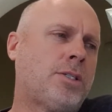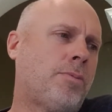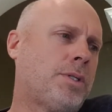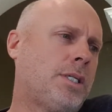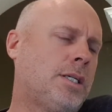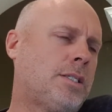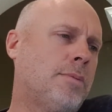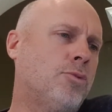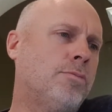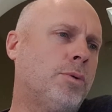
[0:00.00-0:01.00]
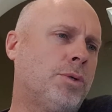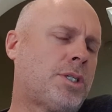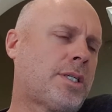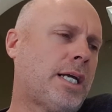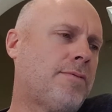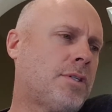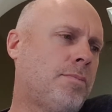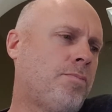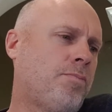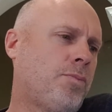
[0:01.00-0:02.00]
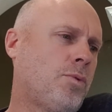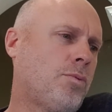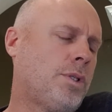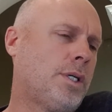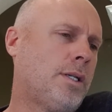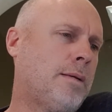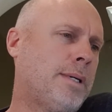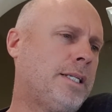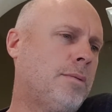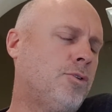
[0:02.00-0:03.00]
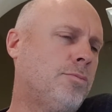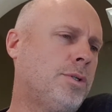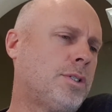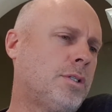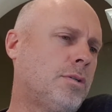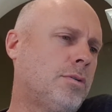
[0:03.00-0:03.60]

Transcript: Obviously, it's their movement which saves them with their La Manna movements and